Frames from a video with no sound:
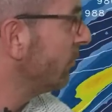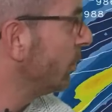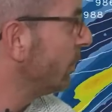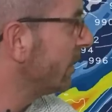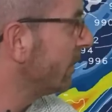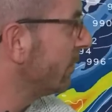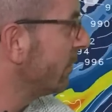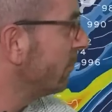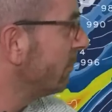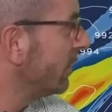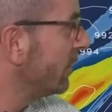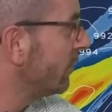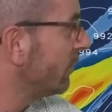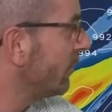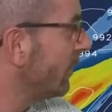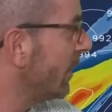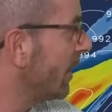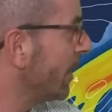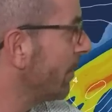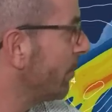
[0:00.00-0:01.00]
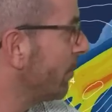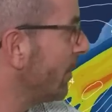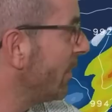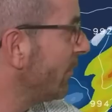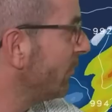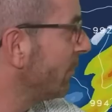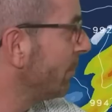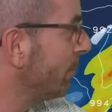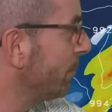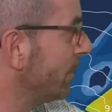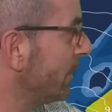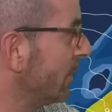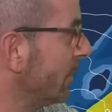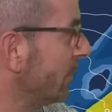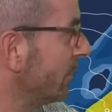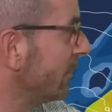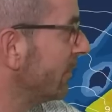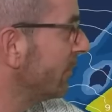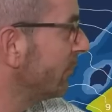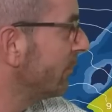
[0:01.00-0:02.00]
of the week, a ridge of high pressure
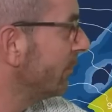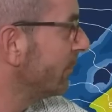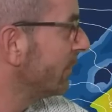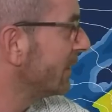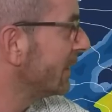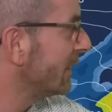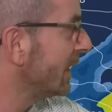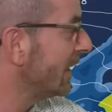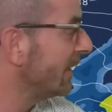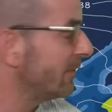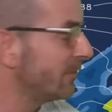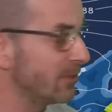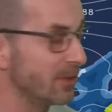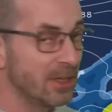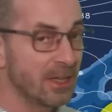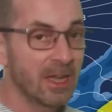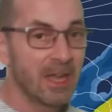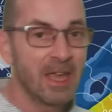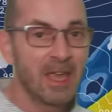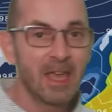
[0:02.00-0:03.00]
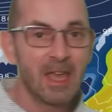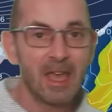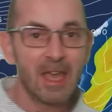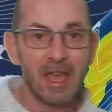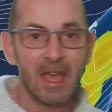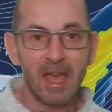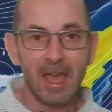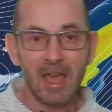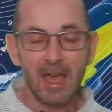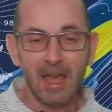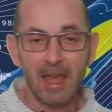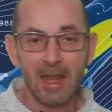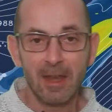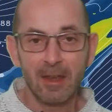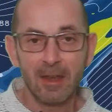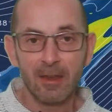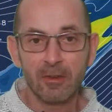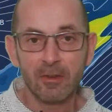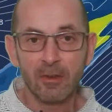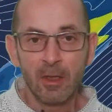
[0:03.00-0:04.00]
builds in from the Atlantic
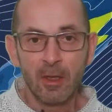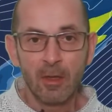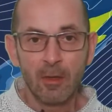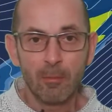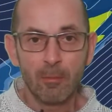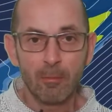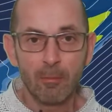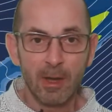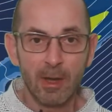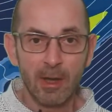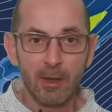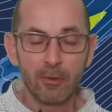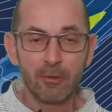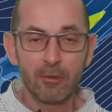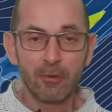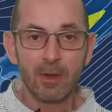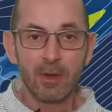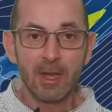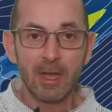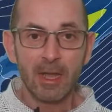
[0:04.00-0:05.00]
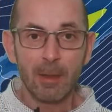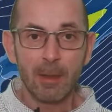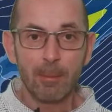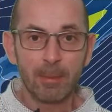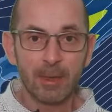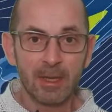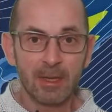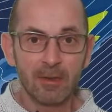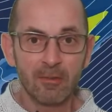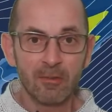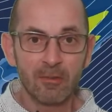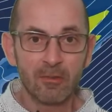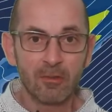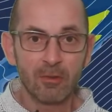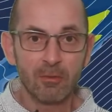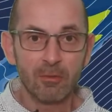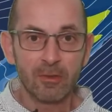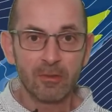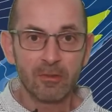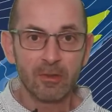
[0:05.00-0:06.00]
and milder air begins
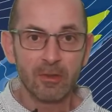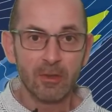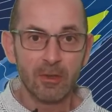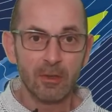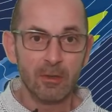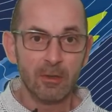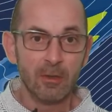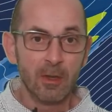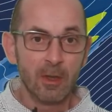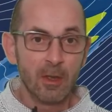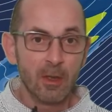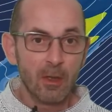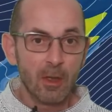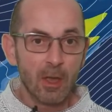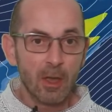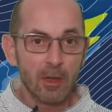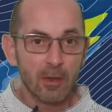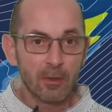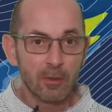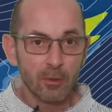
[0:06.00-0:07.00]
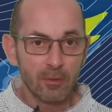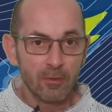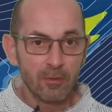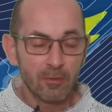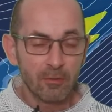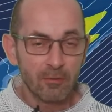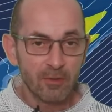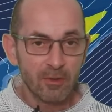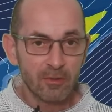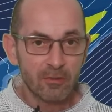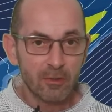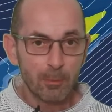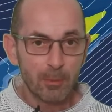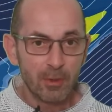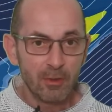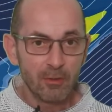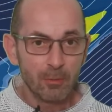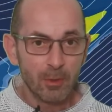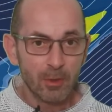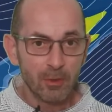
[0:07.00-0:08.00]
to return. According to this
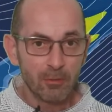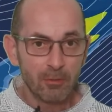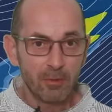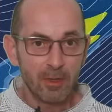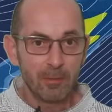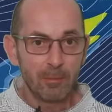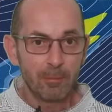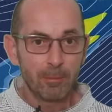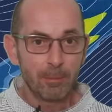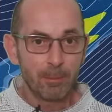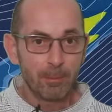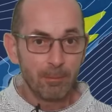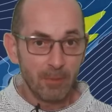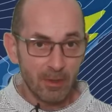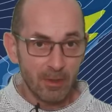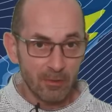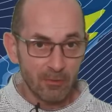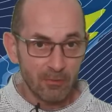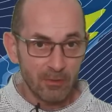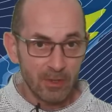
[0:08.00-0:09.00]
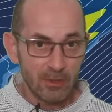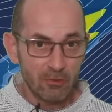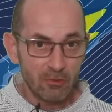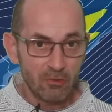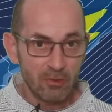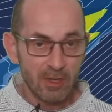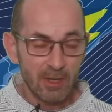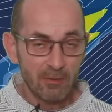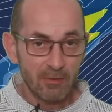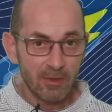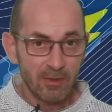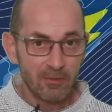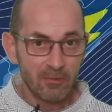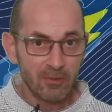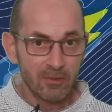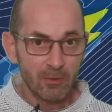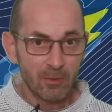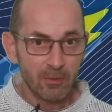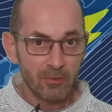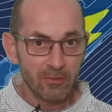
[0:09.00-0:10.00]
computer model run, it's the G F S
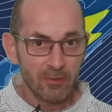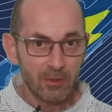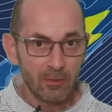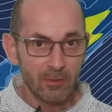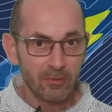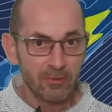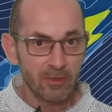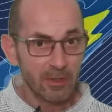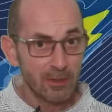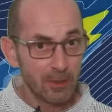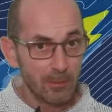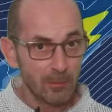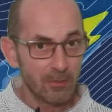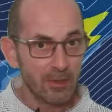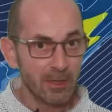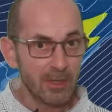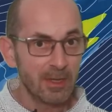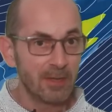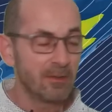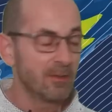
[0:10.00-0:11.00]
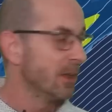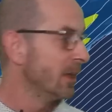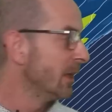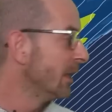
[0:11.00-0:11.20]
zero zero Z update.